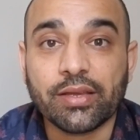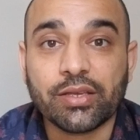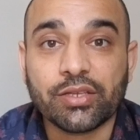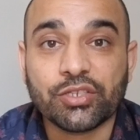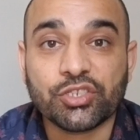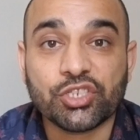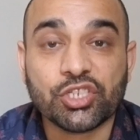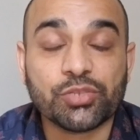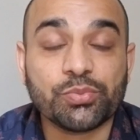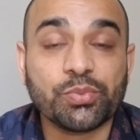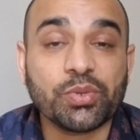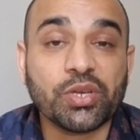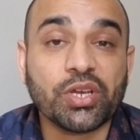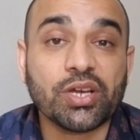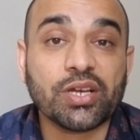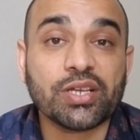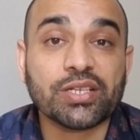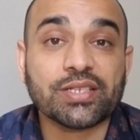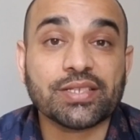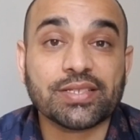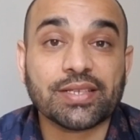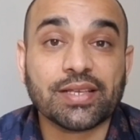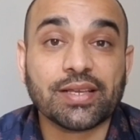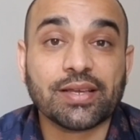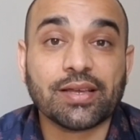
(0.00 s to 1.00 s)
Just
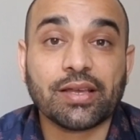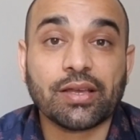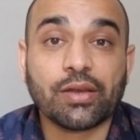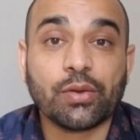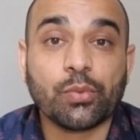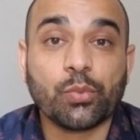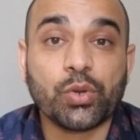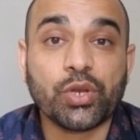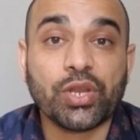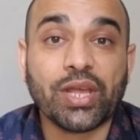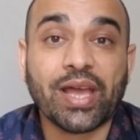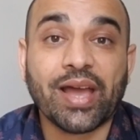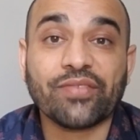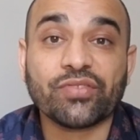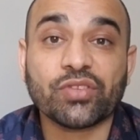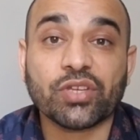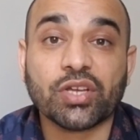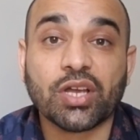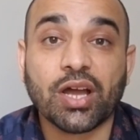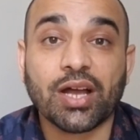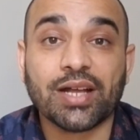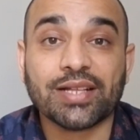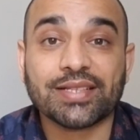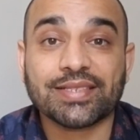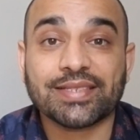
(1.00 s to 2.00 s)
because when you have to
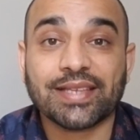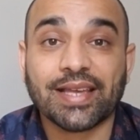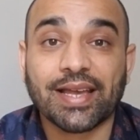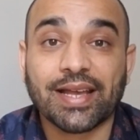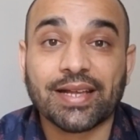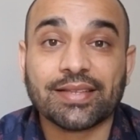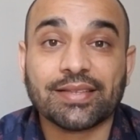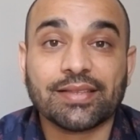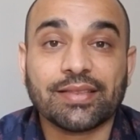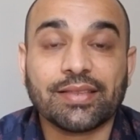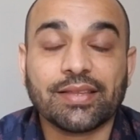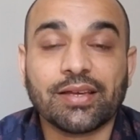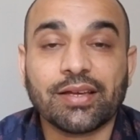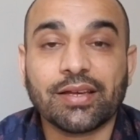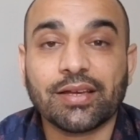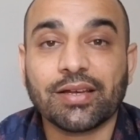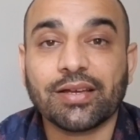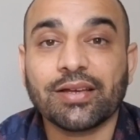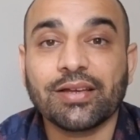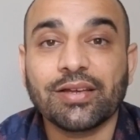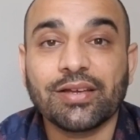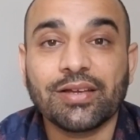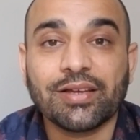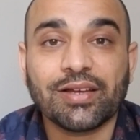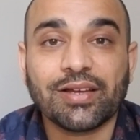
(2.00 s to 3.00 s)
contact
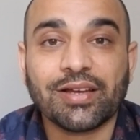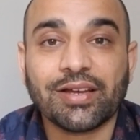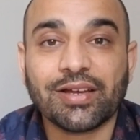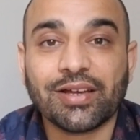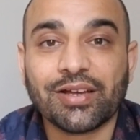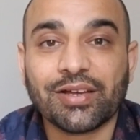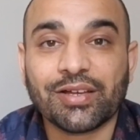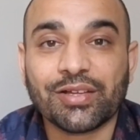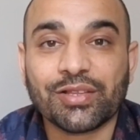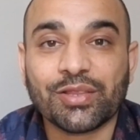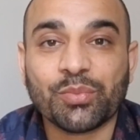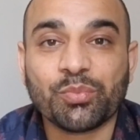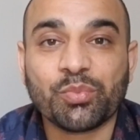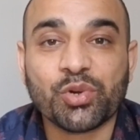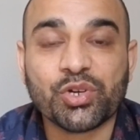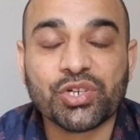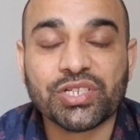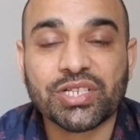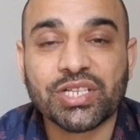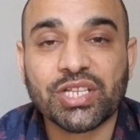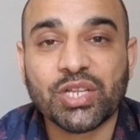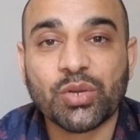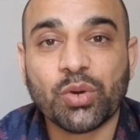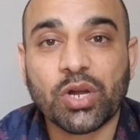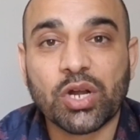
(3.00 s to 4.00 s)
the
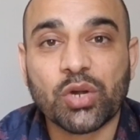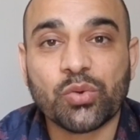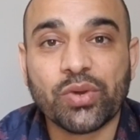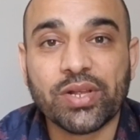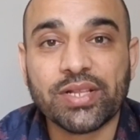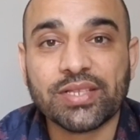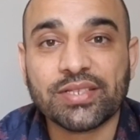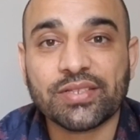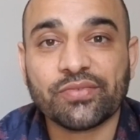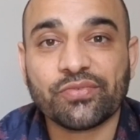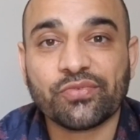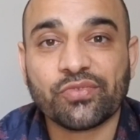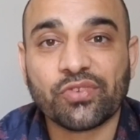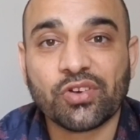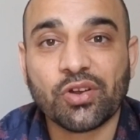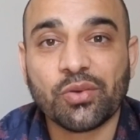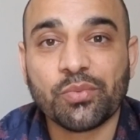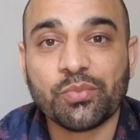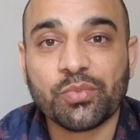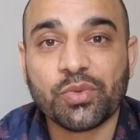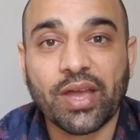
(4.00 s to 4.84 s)
person you want to rent it from,